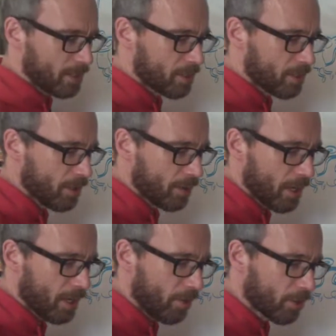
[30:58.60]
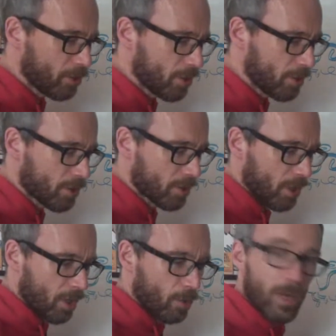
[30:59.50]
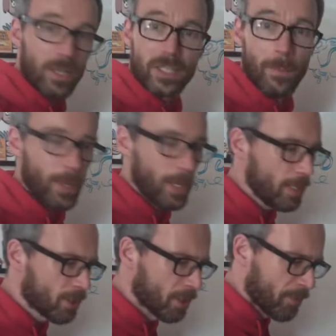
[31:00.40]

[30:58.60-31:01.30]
to Kenny Rogers. Rest in peace.